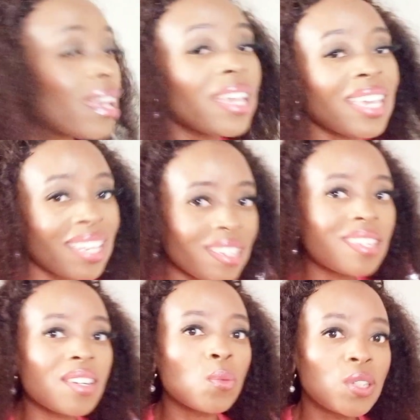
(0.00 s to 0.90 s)

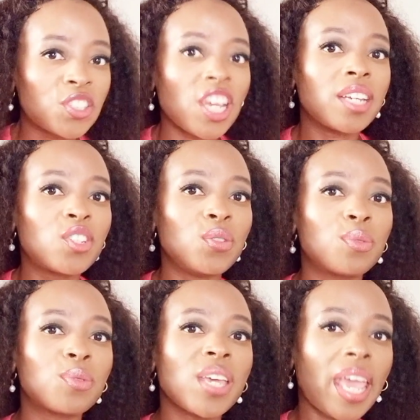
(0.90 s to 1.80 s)
History will judge you.
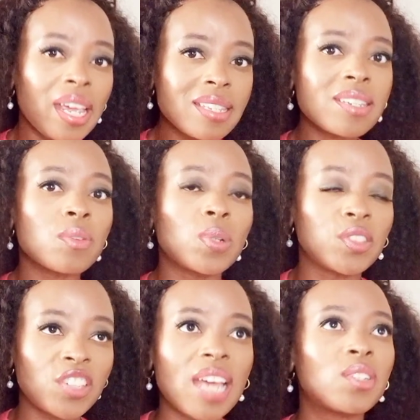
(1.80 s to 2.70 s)
History will
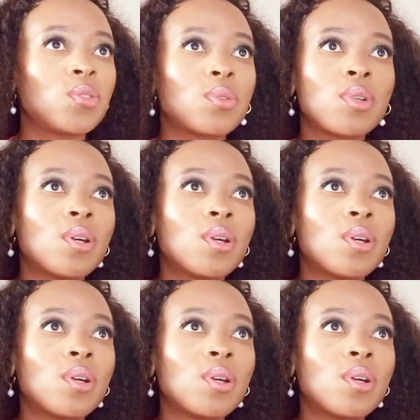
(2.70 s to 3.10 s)
judge you.